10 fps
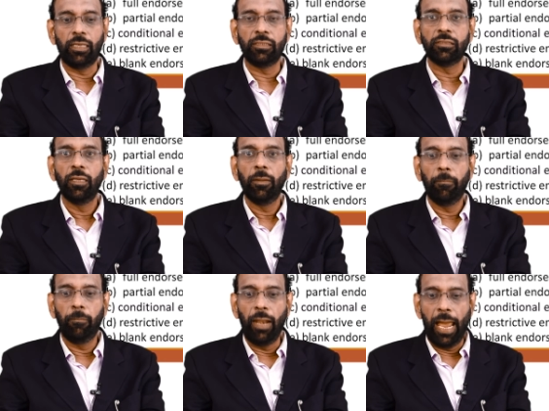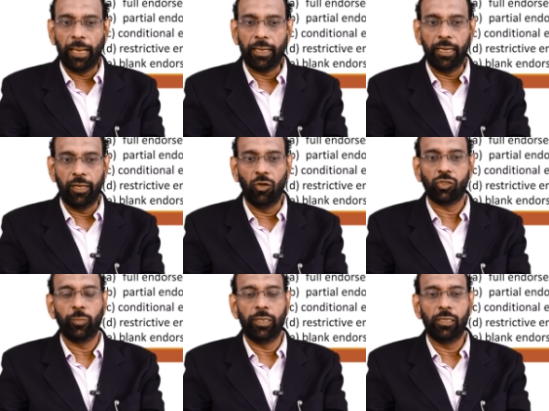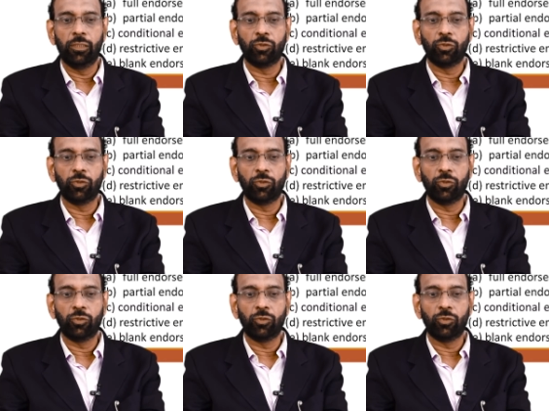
is blank endorsement.